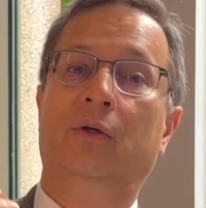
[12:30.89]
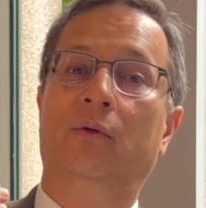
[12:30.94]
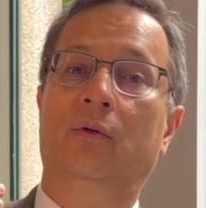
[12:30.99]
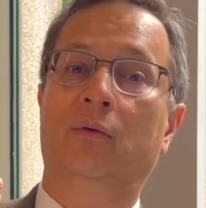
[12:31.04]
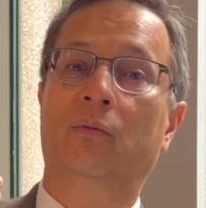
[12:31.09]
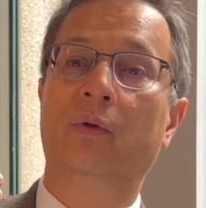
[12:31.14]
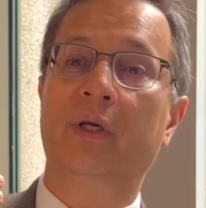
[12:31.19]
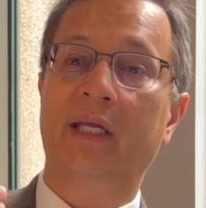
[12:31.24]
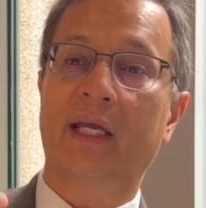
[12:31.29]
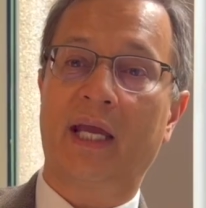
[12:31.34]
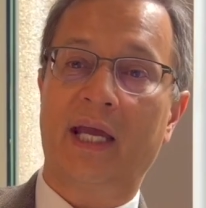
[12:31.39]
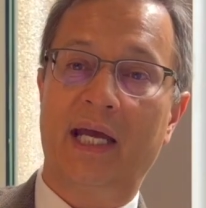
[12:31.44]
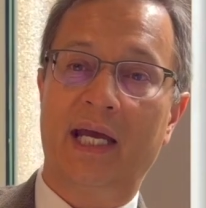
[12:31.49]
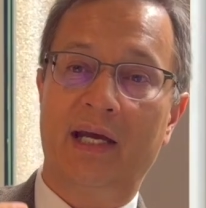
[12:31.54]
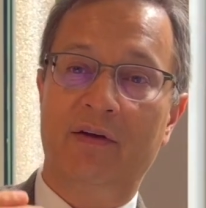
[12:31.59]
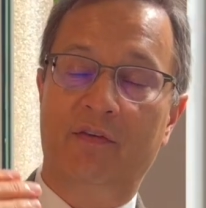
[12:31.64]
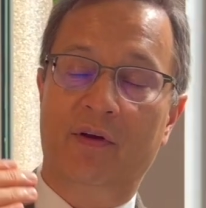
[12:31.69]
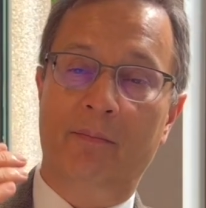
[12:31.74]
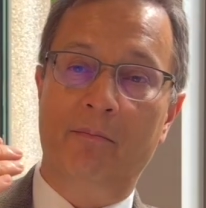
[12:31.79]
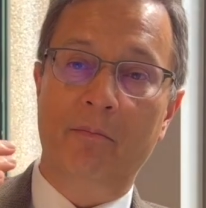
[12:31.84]
we
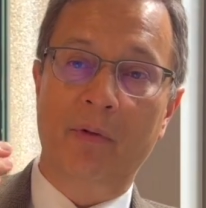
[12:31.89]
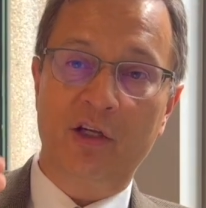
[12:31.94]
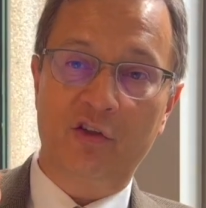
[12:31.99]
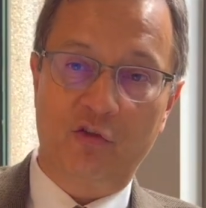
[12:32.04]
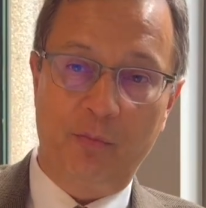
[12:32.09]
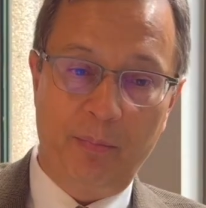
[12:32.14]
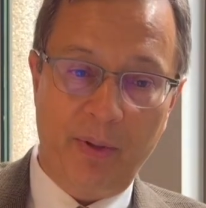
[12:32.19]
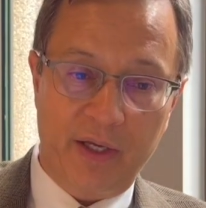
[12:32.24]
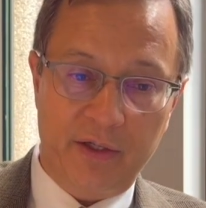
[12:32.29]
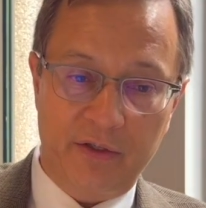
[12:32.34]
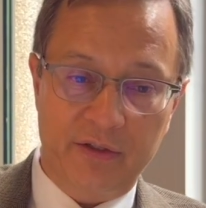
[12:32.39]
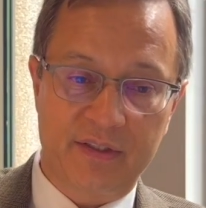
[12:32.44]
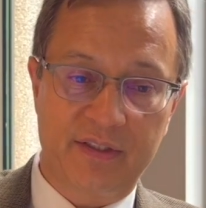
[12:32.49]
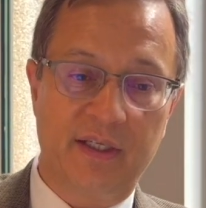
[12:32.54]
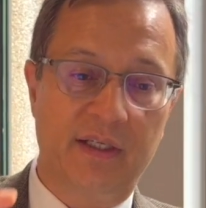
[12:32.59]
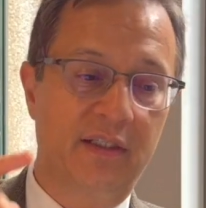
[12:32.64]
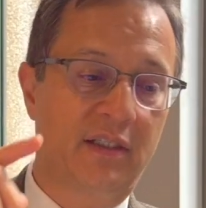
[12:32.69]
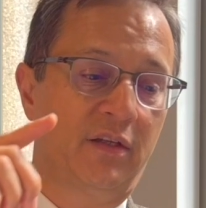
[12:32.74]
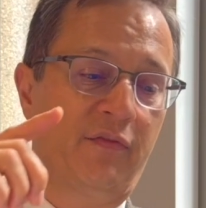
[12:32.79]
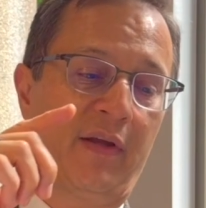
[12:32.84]
have a much better
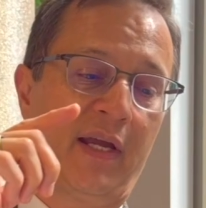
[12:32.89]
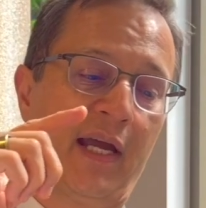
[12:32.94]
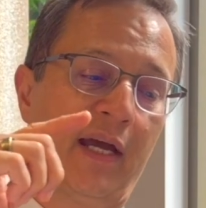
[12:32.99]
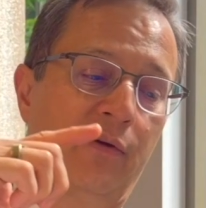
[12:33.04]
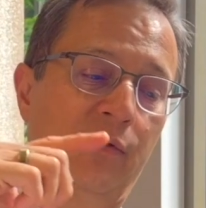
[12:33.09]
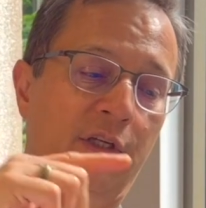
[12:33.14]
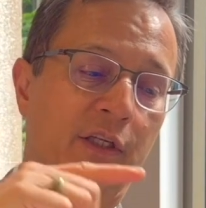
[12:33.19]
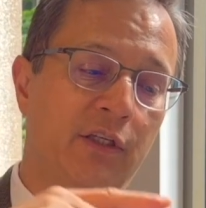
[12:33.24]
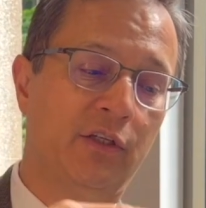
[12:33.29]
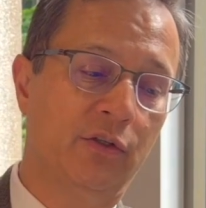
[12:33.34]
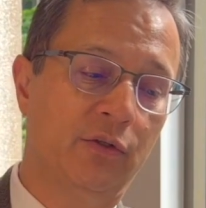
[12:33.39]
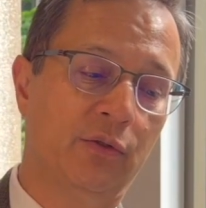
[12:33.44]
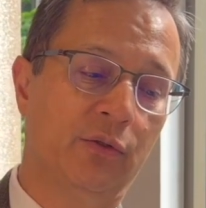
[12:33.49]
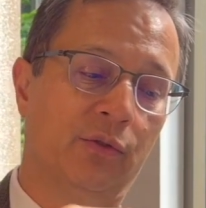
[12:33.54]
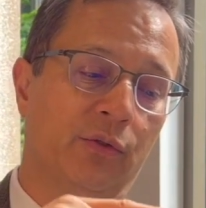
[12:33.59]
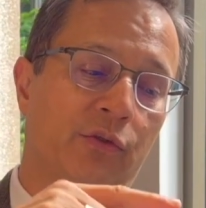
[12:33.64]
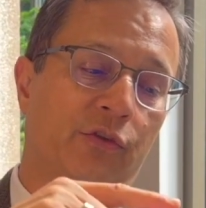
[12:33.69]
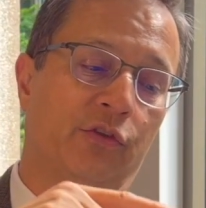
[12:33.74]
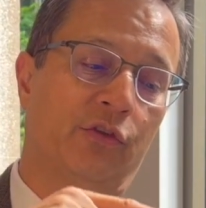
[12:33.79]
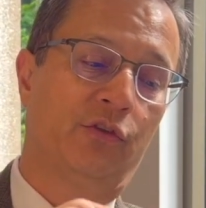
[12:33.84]
sense of how to
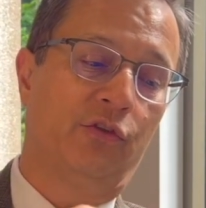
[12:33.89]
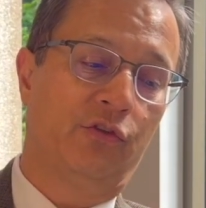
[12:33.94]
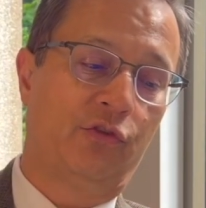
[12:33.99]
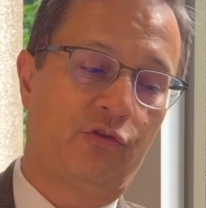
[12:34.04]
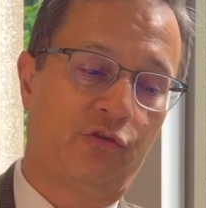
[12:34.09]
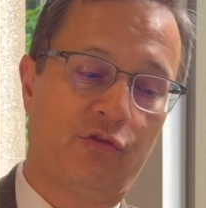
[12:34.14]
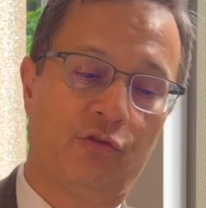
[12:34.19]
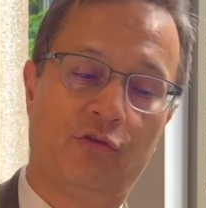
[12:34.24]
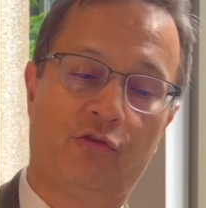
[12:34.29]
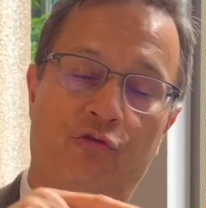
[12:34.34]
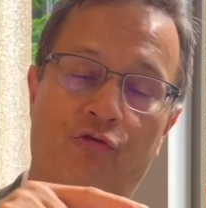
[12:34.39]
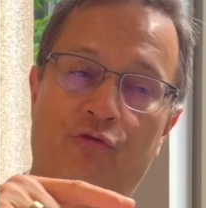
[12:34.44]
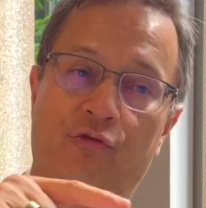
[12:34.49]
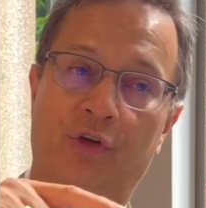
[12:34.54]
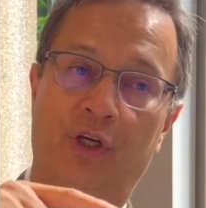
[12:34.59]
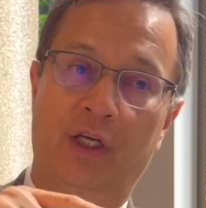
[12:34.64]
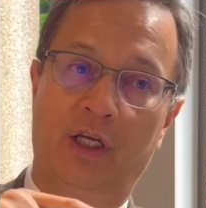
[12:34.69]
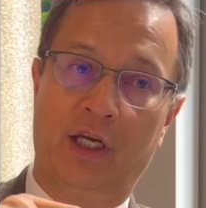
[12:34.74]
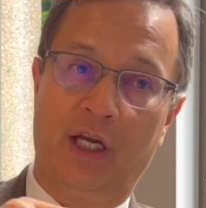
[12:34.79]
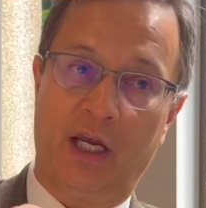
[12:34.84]
use
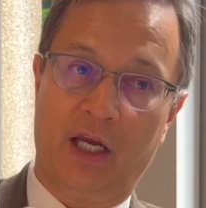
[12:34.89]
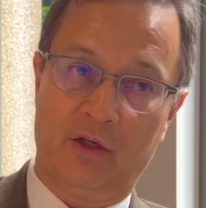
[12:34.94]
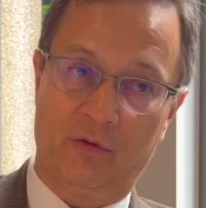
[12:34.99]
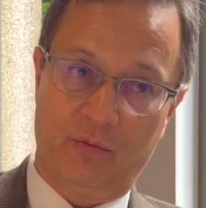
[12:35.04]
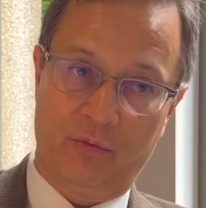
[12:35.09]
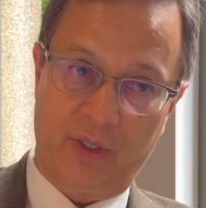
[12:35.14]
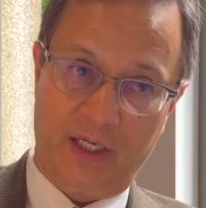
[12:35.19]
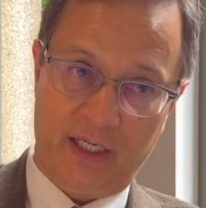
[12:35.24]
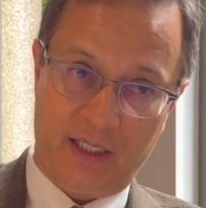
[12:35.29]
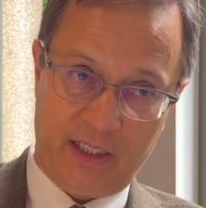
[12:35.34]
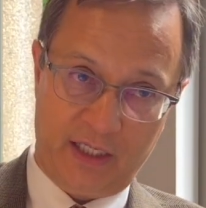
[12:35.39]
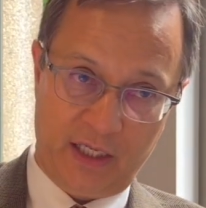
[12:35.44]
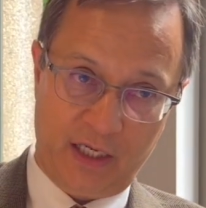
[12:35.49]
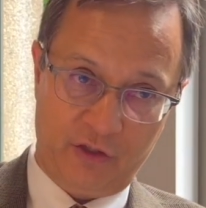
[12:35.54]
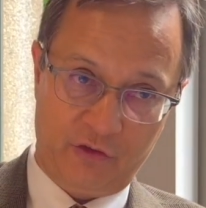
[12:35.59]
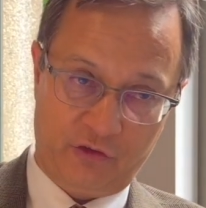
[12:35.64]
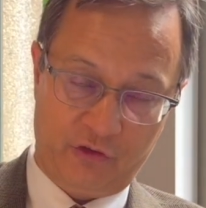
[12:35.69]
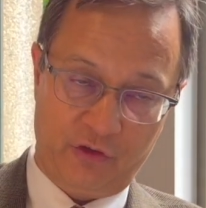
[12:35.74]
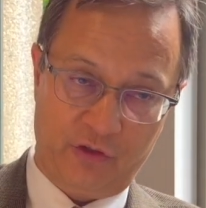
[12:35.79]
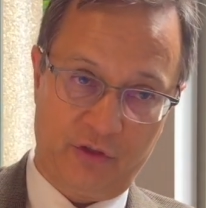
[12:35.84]
surgery and
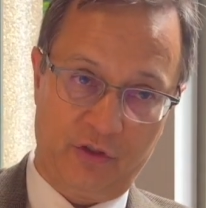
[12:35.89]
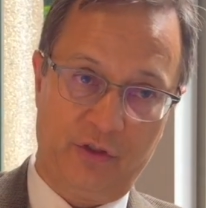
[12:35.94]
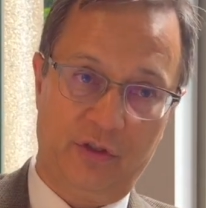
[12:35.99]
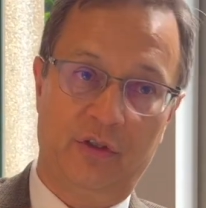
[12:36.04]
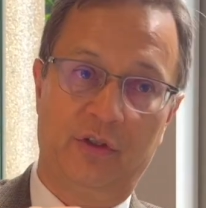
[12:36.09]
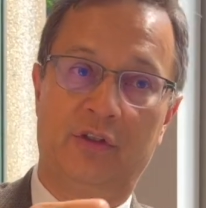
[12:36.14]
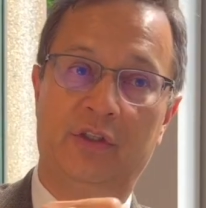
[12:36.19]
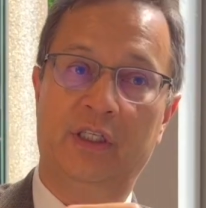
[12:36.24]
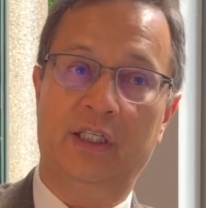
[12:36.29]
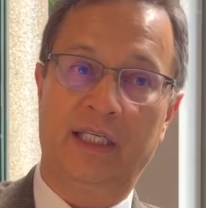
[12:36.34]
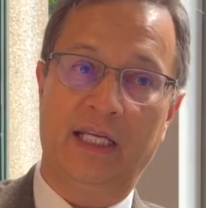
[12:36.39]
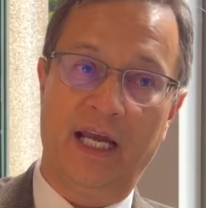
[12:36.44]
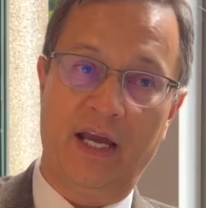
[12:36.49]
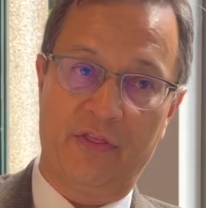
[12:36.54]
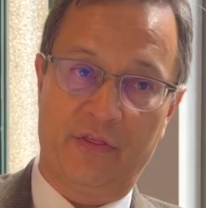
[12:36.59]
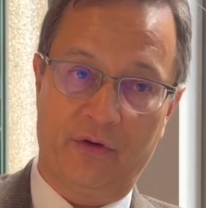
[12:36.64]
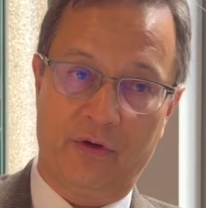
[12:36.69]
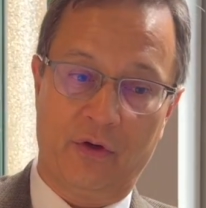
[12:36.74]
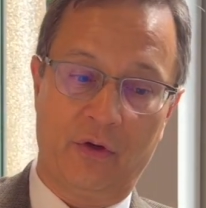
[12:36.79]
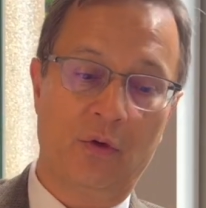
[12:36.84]
radiation
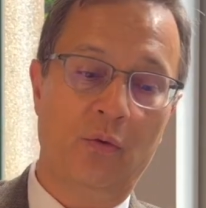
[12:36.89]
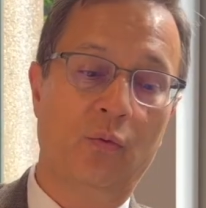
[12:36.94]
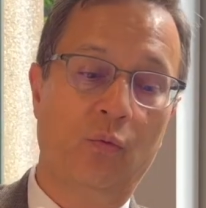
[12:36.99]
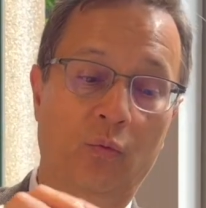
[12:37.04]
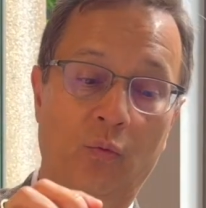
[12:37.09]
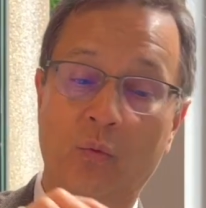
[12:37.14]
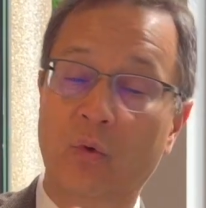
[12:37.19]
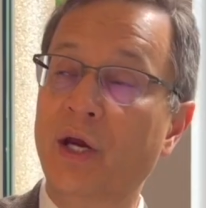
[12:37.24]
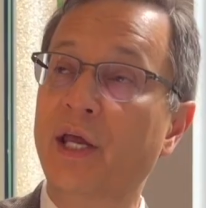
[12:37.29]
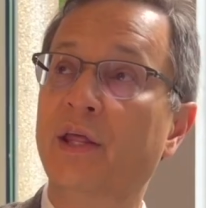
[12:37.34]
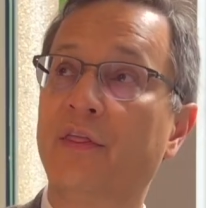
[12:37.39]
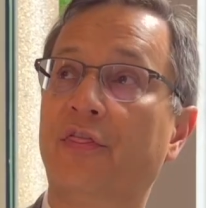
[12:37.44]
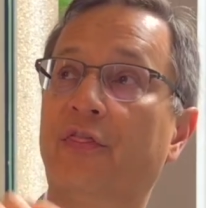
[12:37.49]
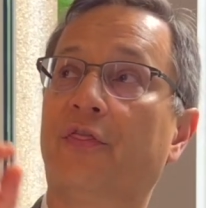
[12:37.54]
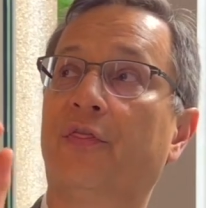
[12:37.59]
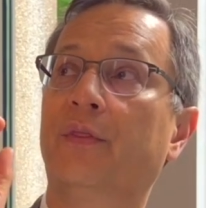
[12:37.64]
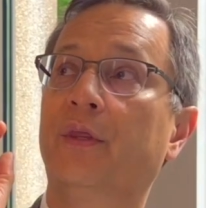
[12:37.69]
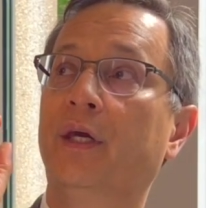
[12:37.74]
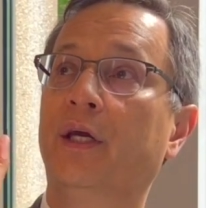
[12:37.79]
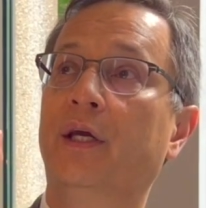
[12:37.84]
together
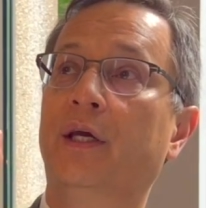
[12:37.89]
with